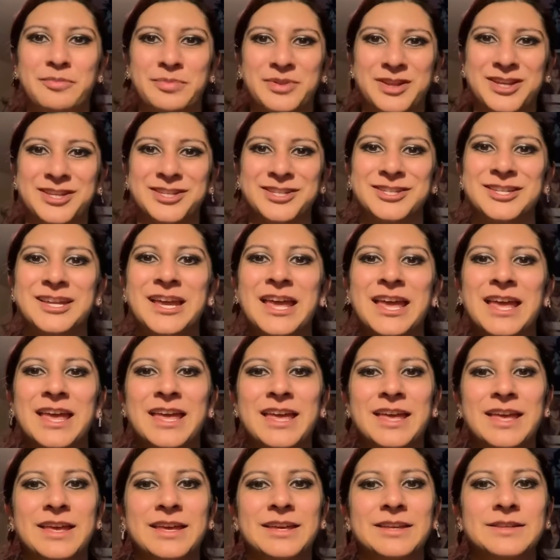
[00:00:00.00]
Bleach.
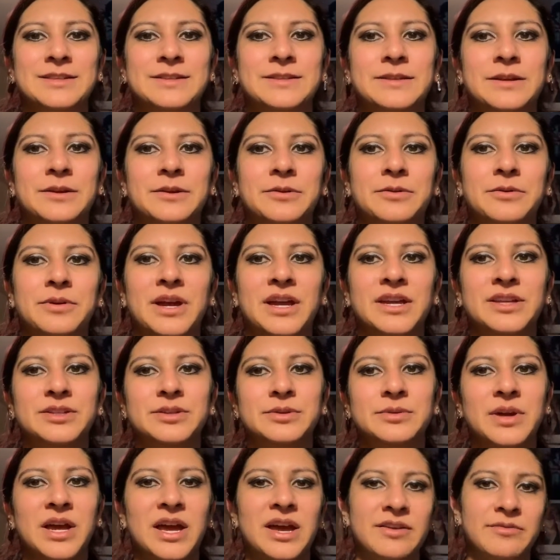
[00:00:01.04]
So I
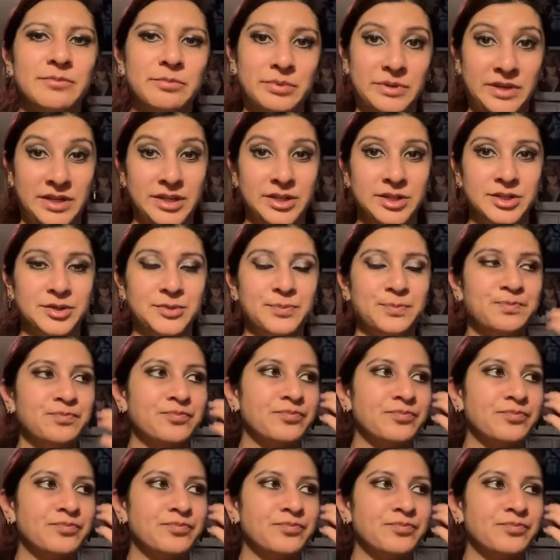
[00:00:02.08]
do have Bleach,